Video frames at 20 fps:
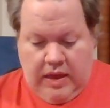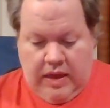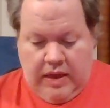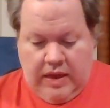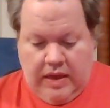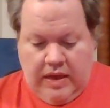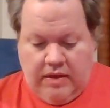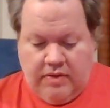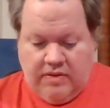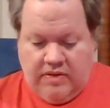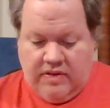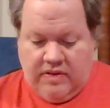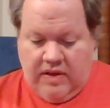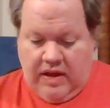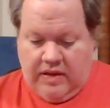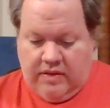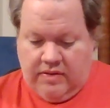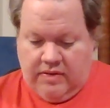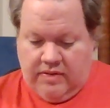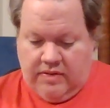He's
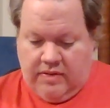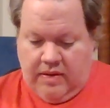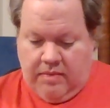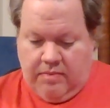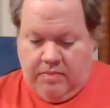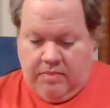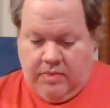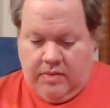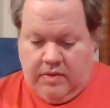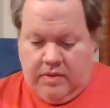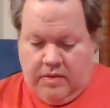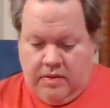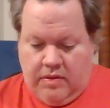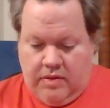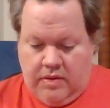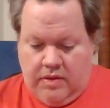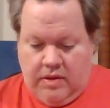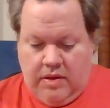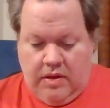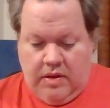done some
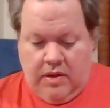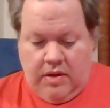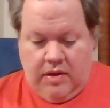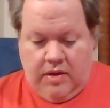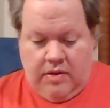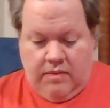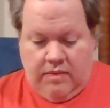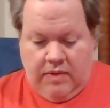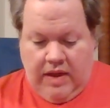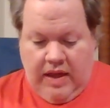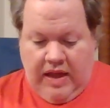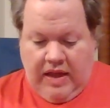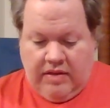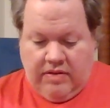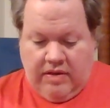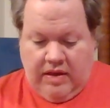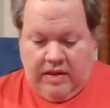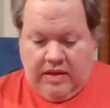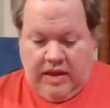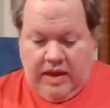
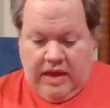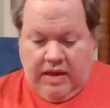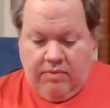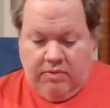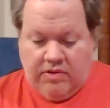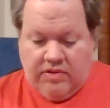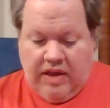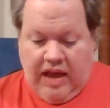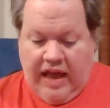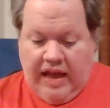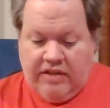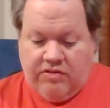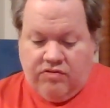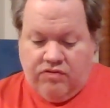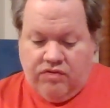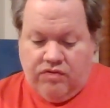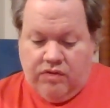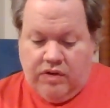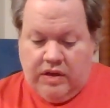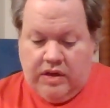things, and he was
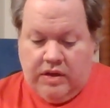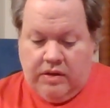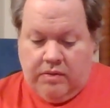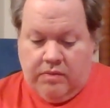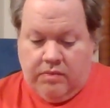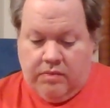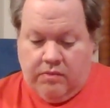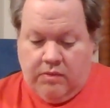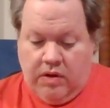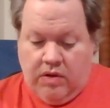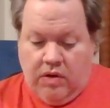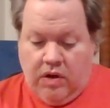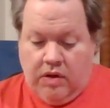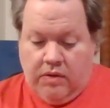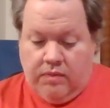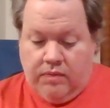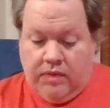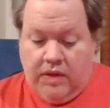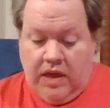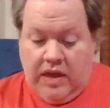actually, well,
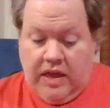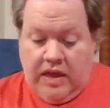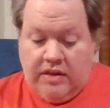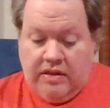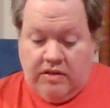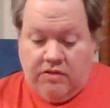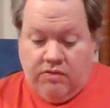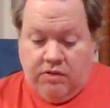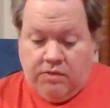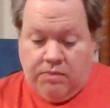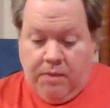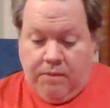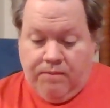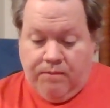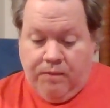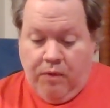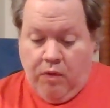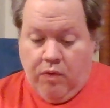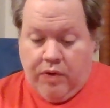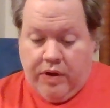and this was
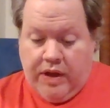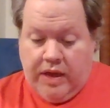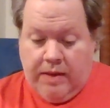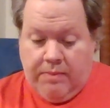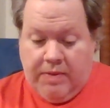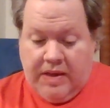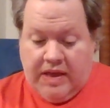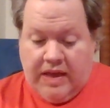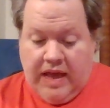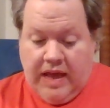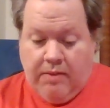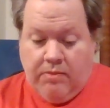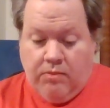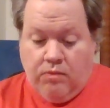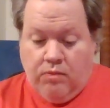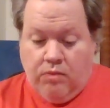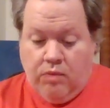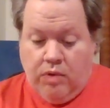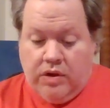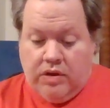before he
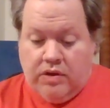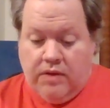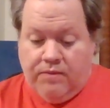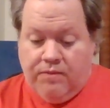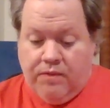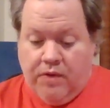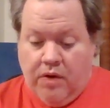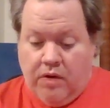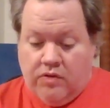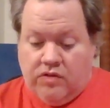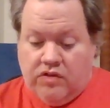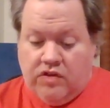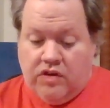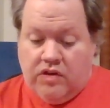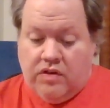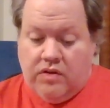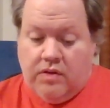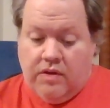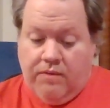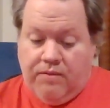became one of the
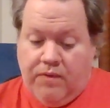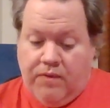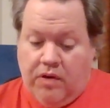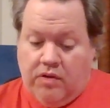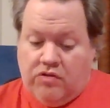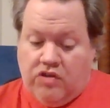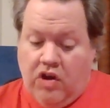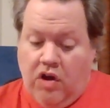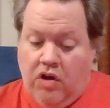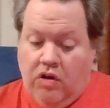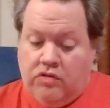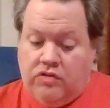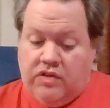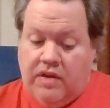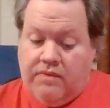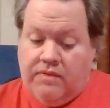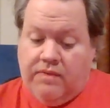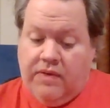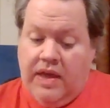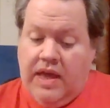first host
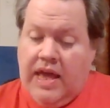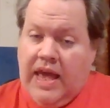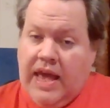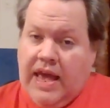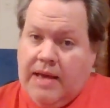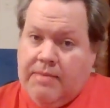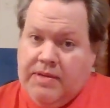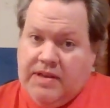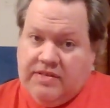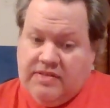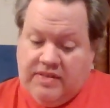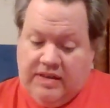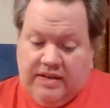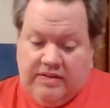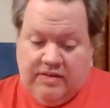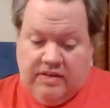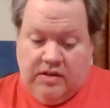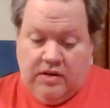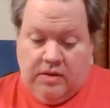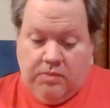of
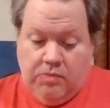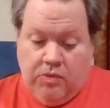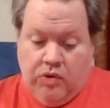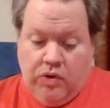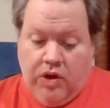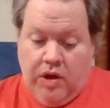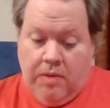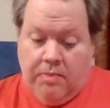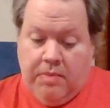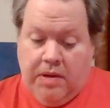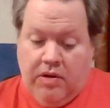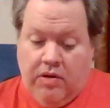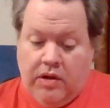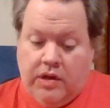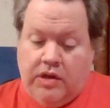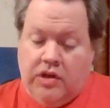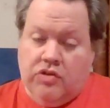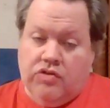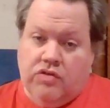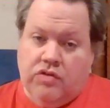ABC's Good Morning
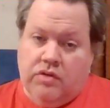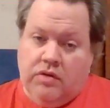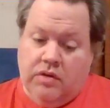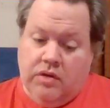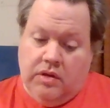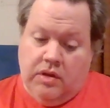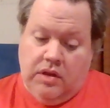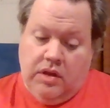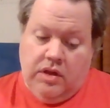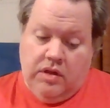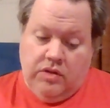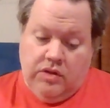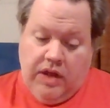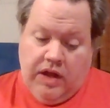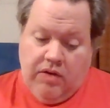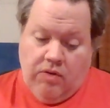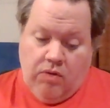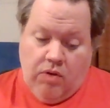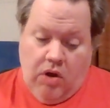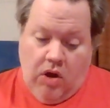America
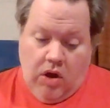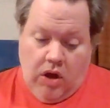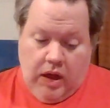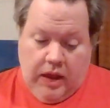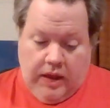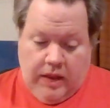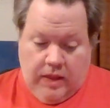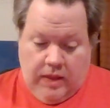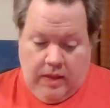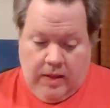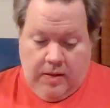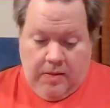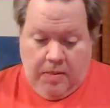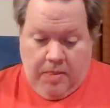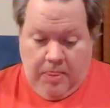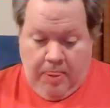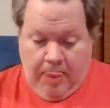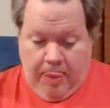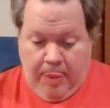later on.